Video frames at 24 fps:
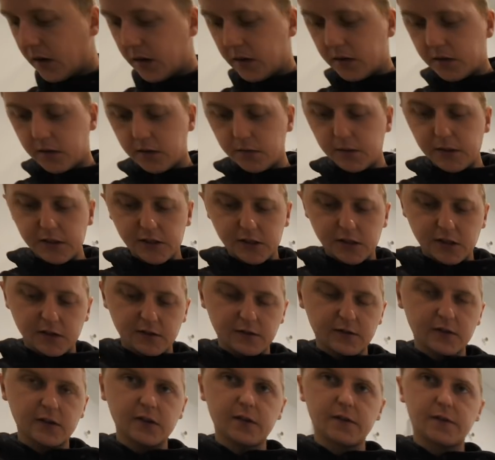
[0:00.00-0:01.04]
Switch
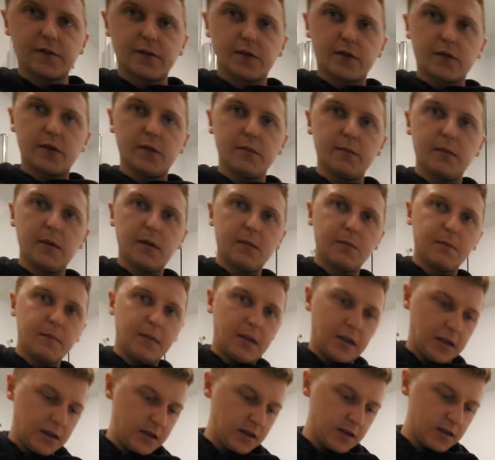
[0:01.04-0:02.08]
over from
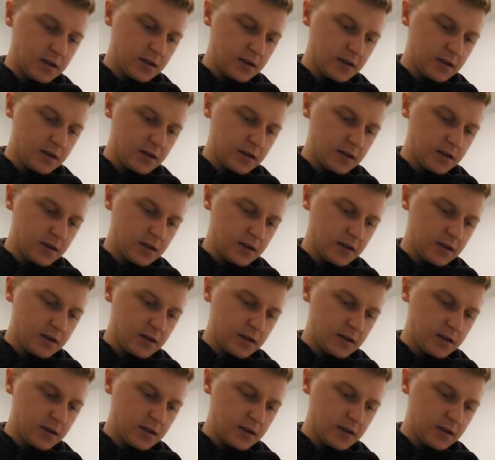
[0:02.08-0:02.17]
me